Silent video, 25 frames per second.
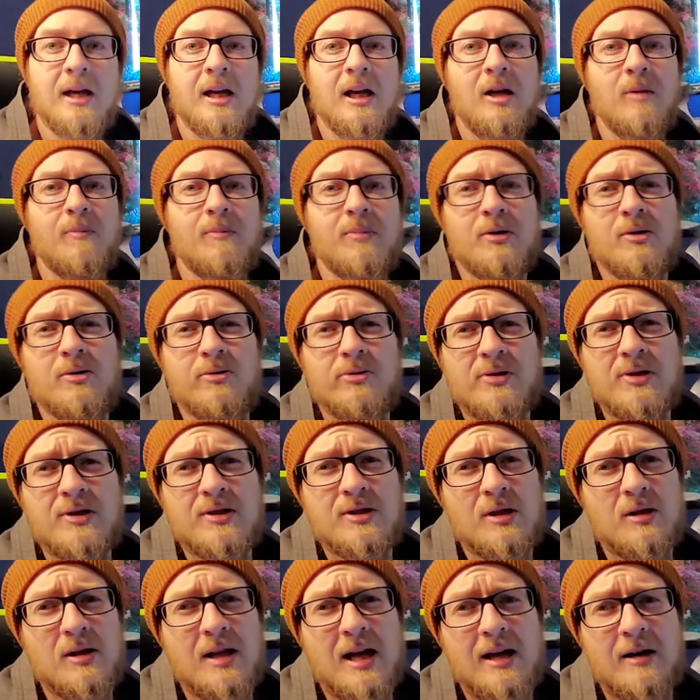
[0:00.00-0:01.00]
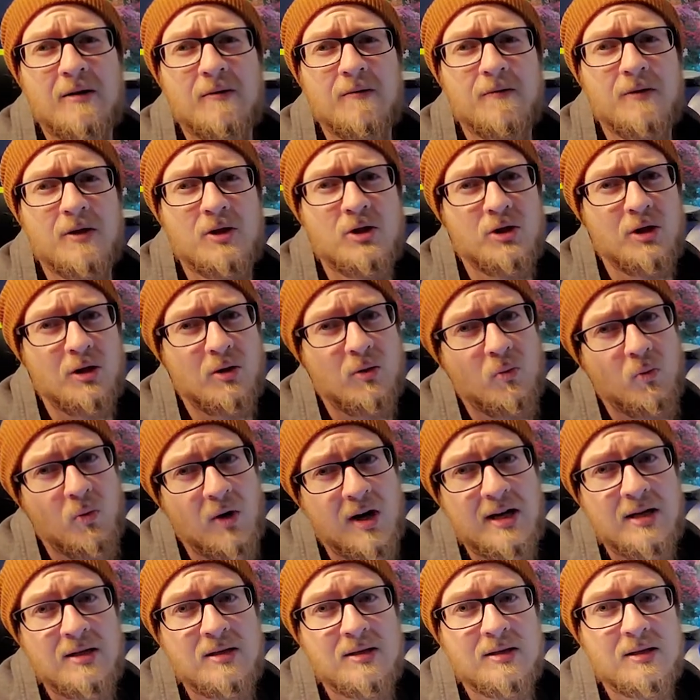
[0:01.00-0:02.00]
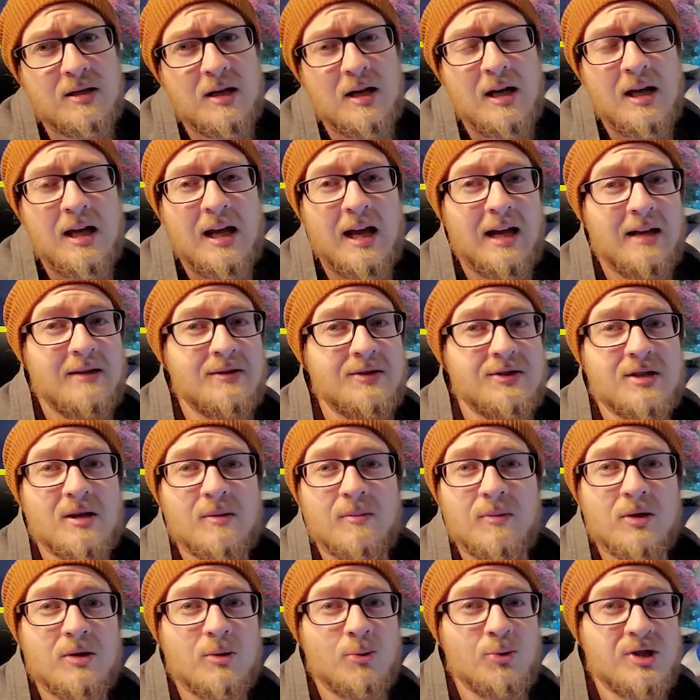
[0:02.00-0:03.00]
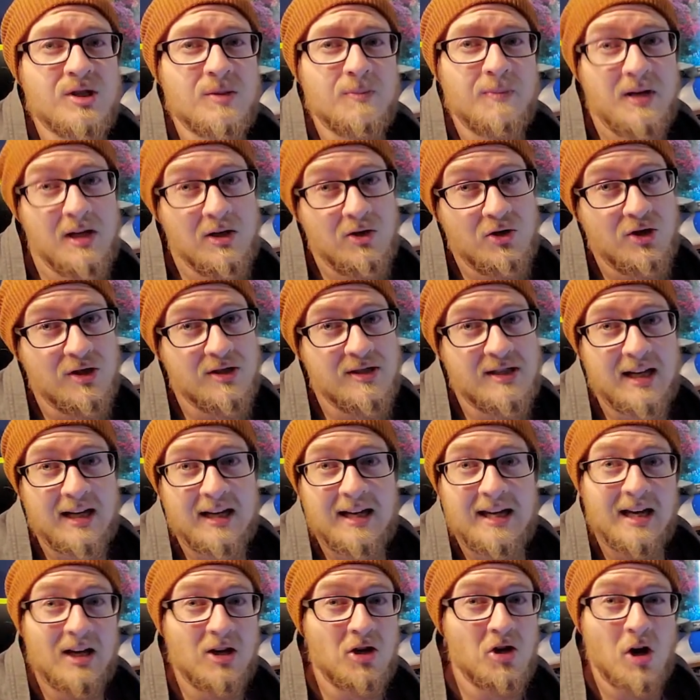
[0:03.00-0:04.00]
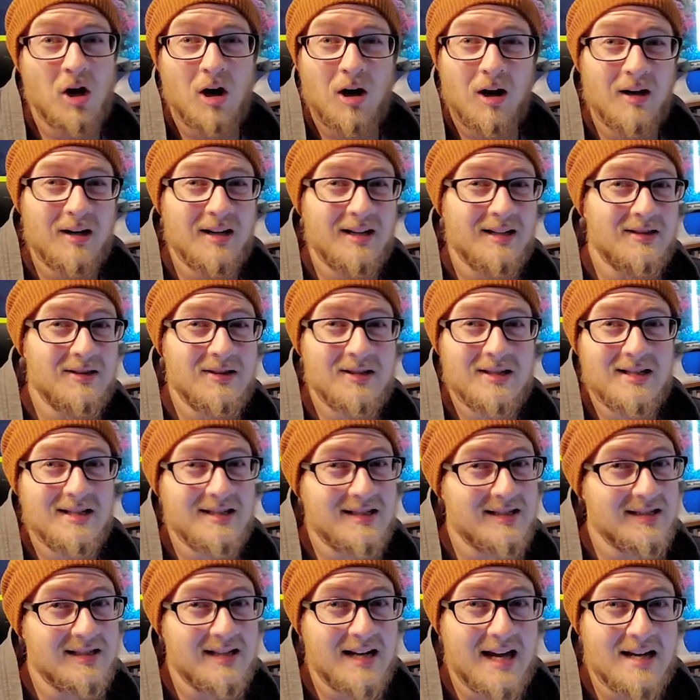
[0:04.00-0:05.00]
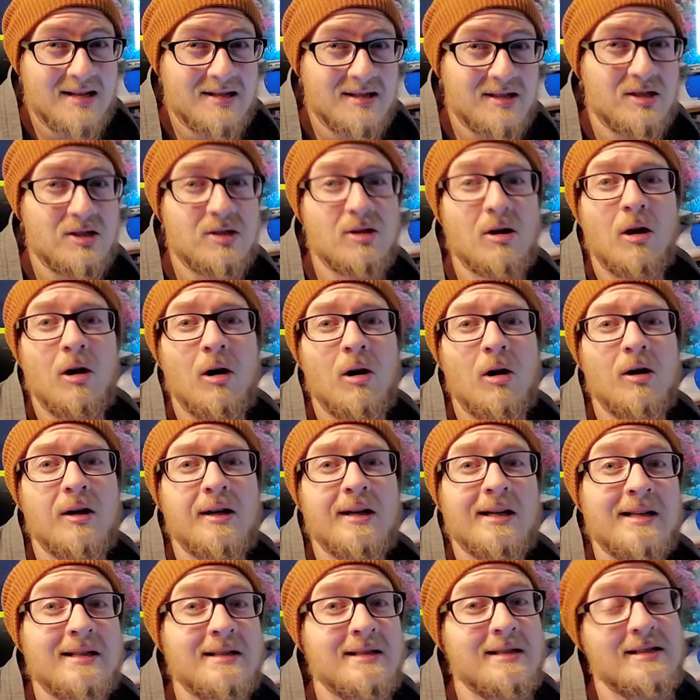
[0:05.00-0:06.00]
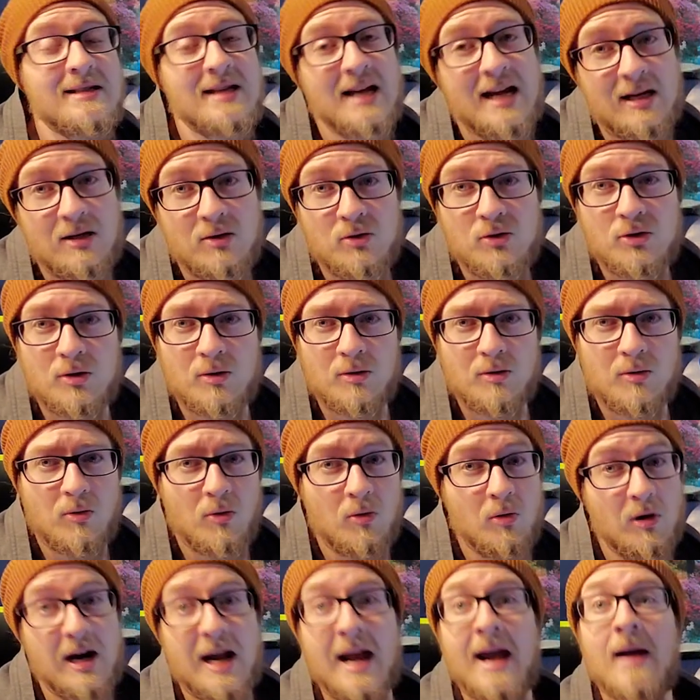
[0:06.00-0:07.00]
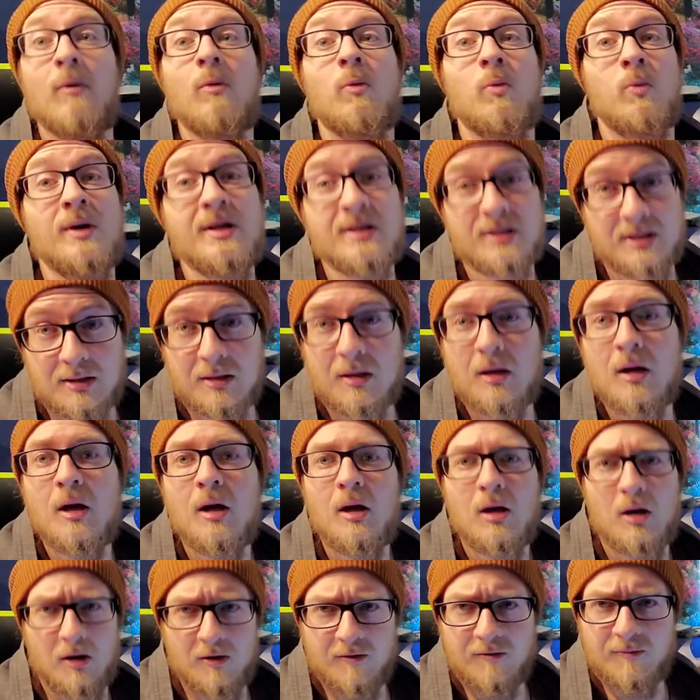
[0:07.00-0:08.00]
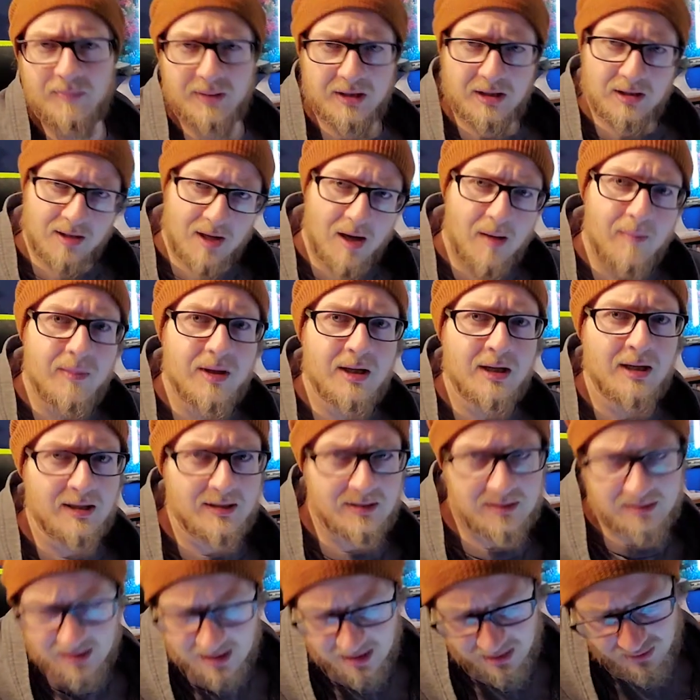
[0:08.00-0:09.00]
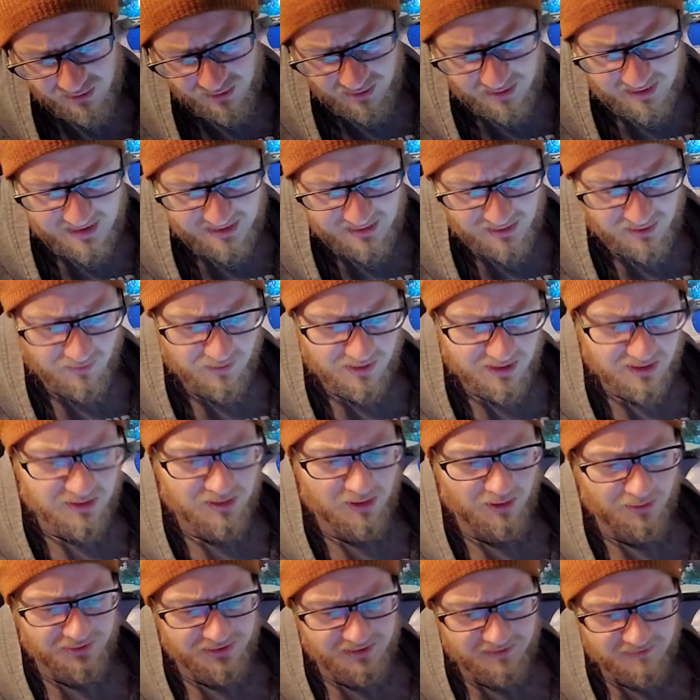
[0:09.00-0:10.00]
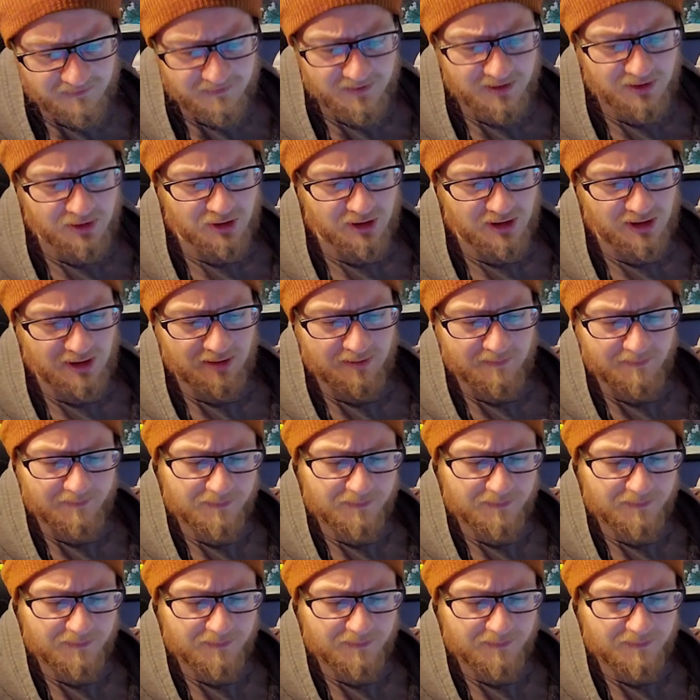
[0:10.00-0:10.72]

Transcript: It produces a lot of fishing waste, and some of those species that get caught in these nests are endangered or at risk of becoming endangered as a result of fishing.